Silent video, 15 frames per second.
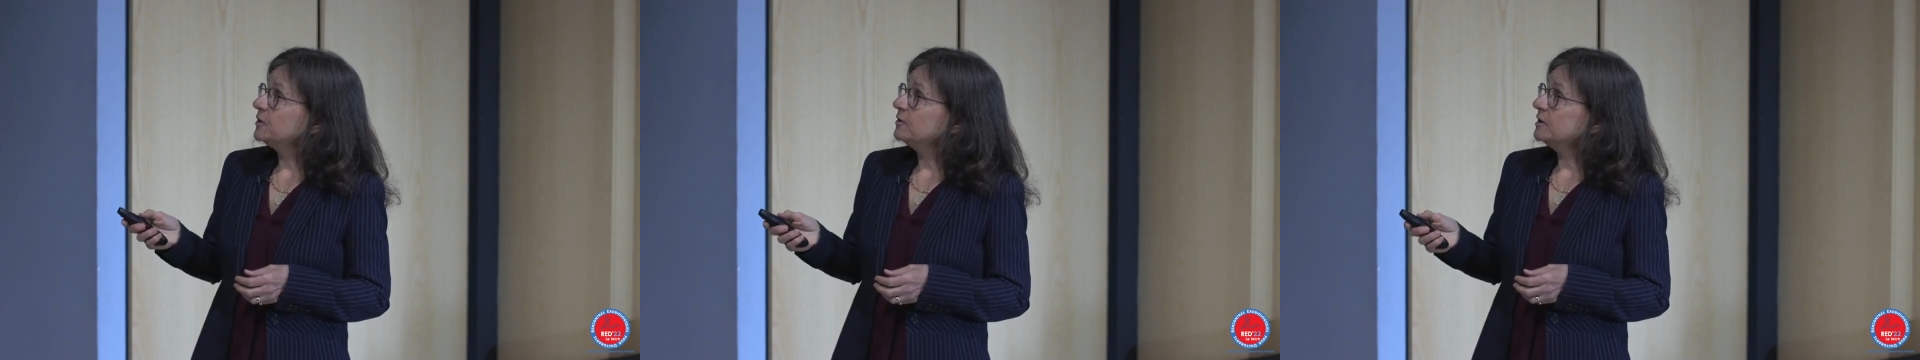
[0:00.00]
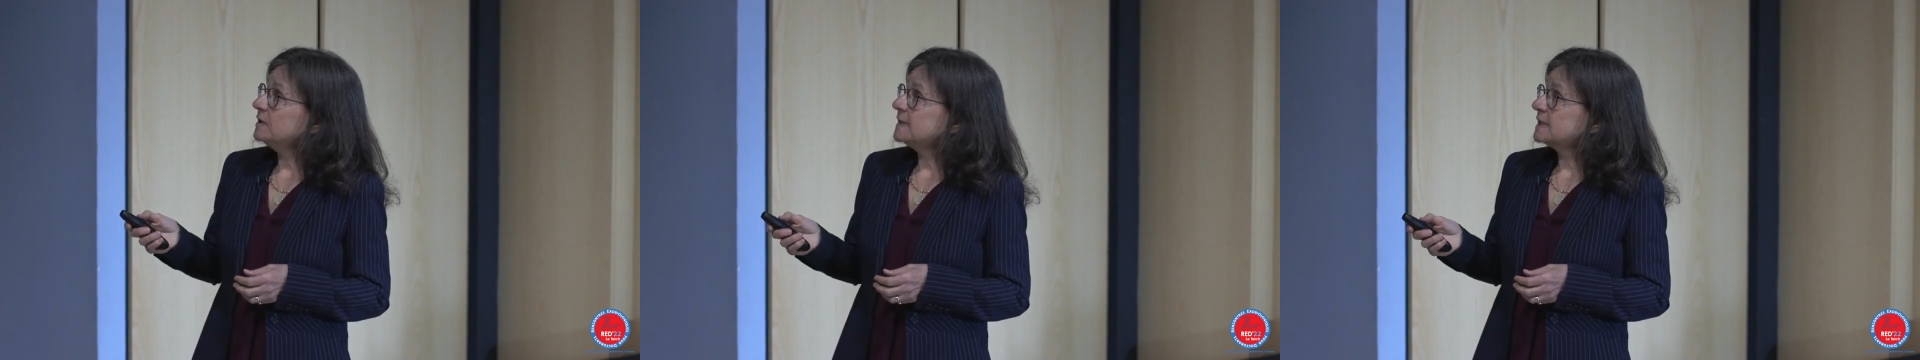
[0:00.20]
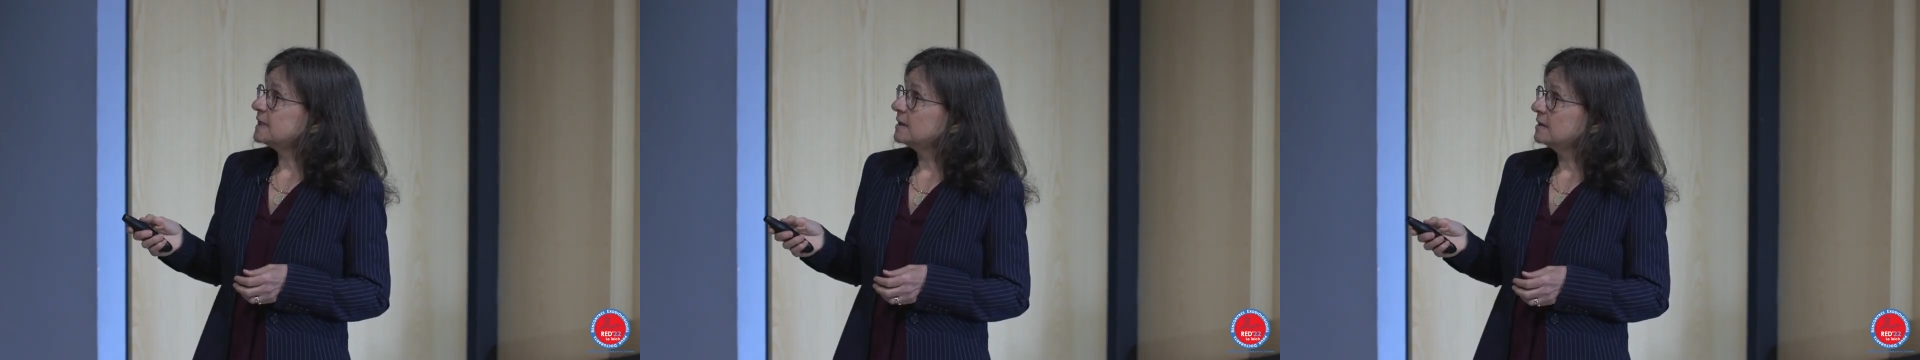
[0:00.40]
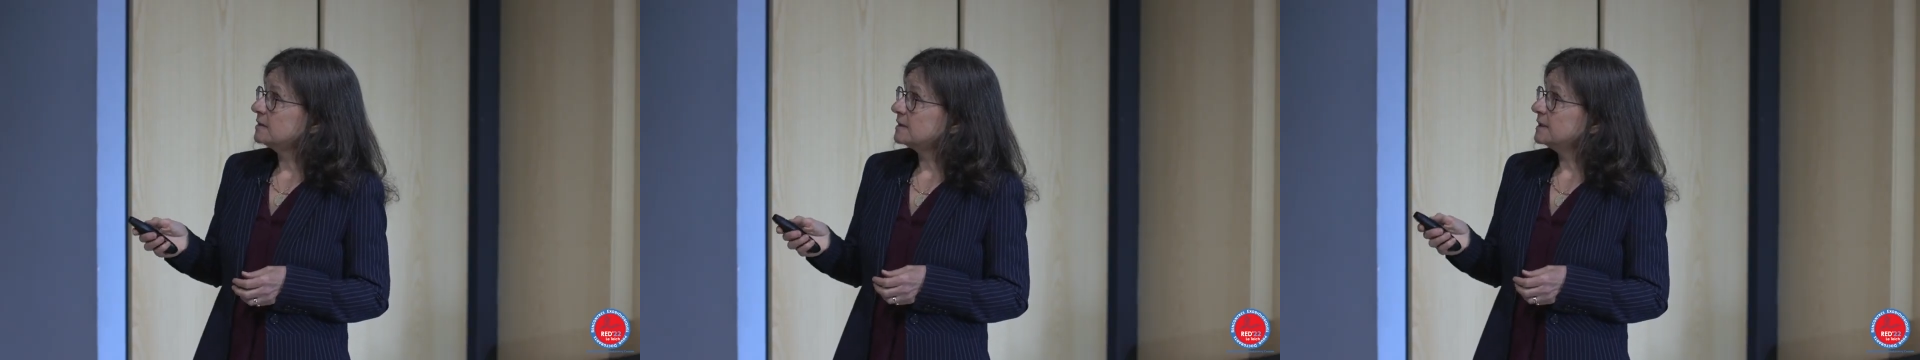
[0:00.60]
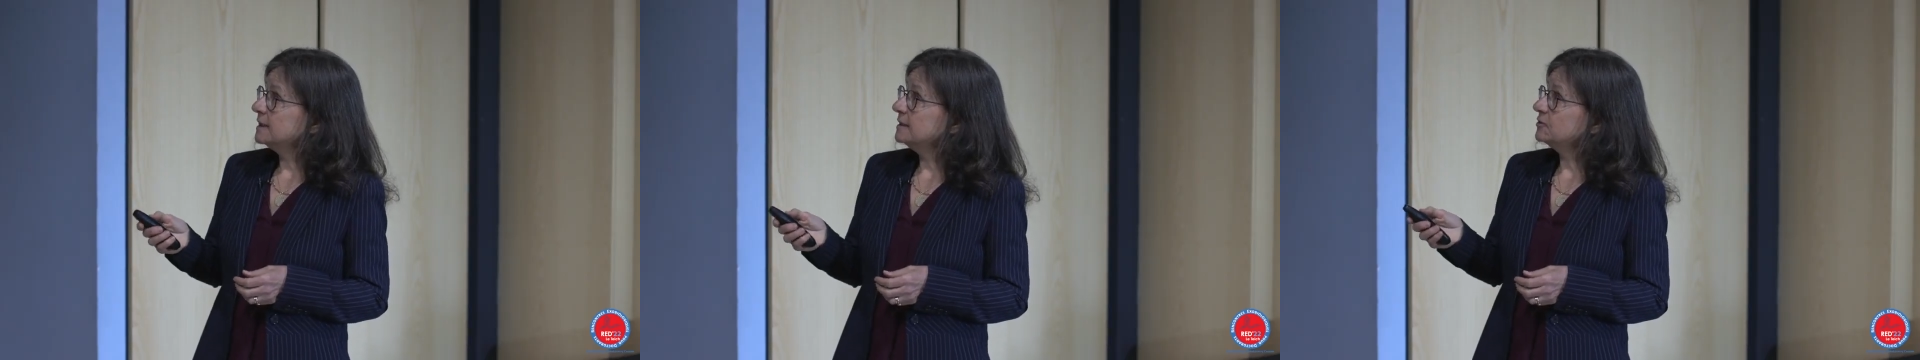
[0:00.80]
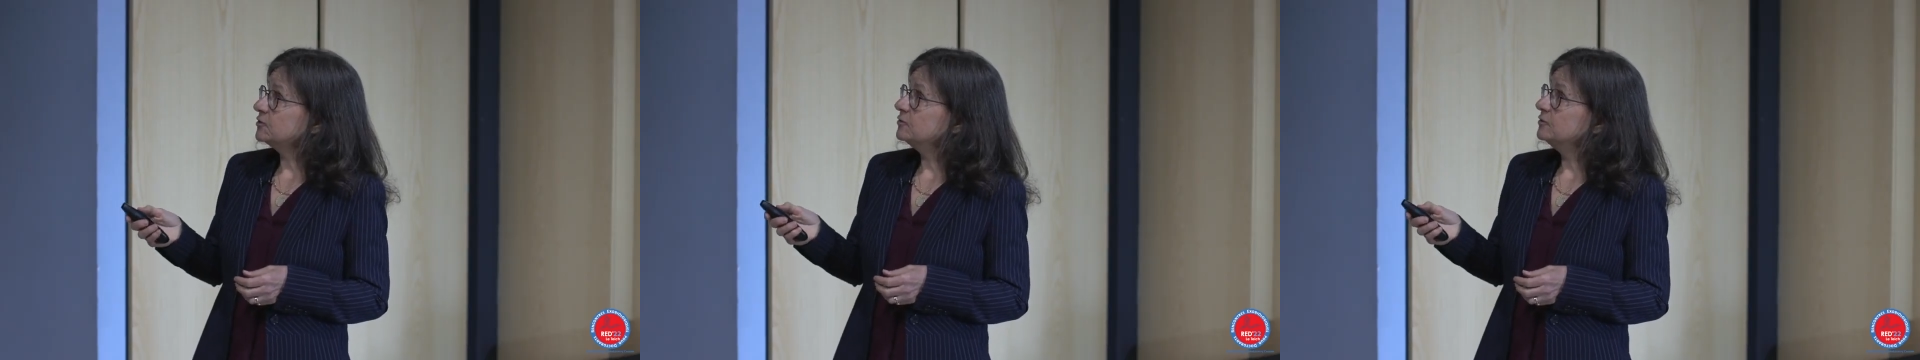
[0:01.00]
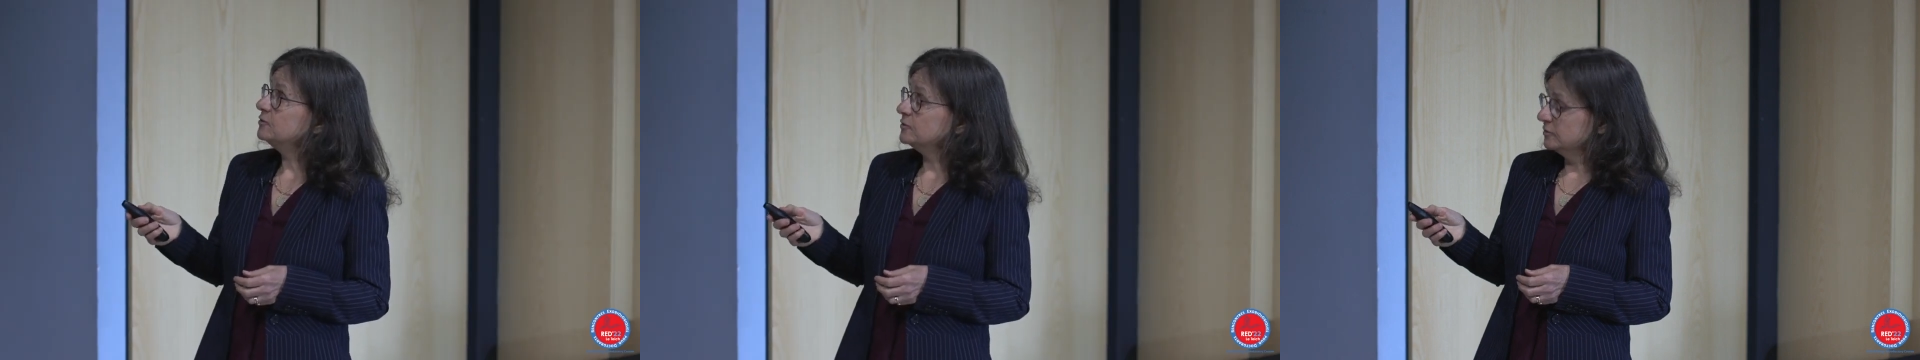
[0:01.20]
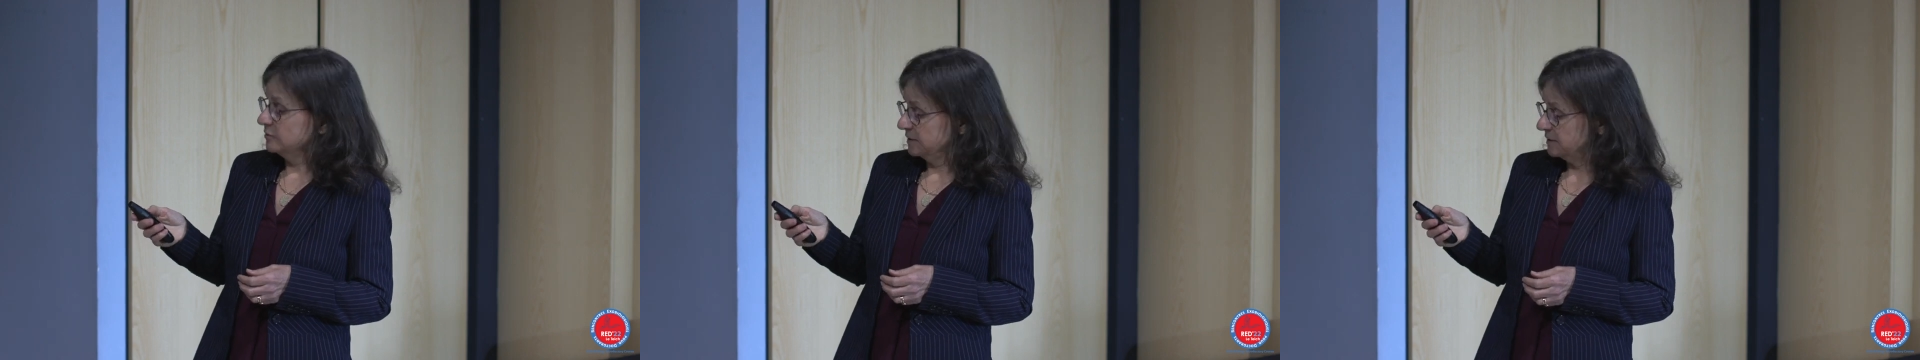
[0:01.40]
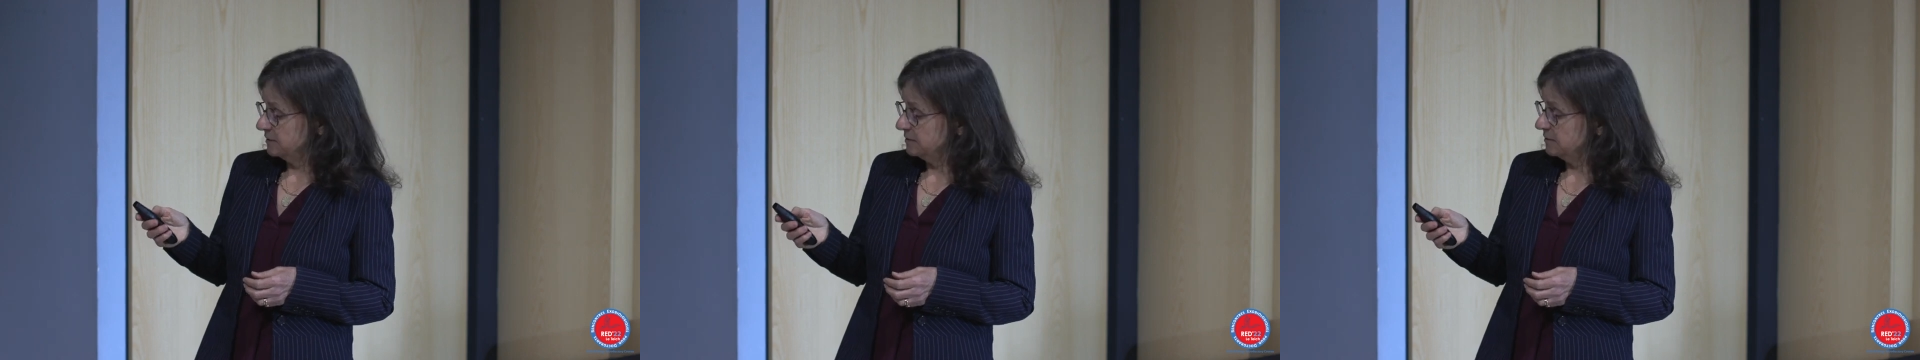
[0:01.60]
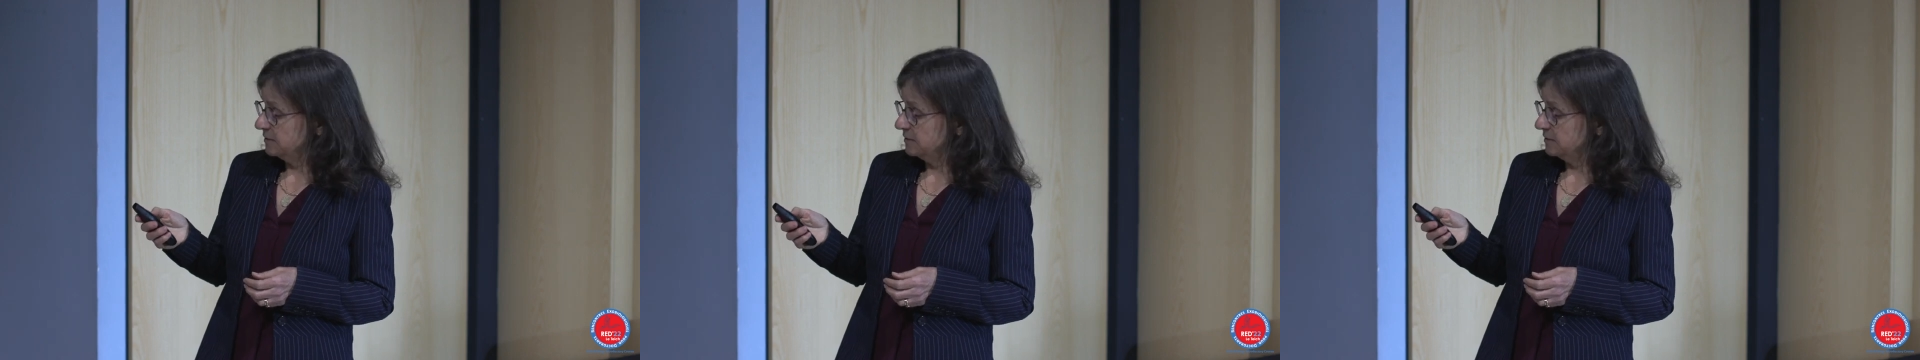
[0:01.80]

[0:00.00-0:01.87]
years still to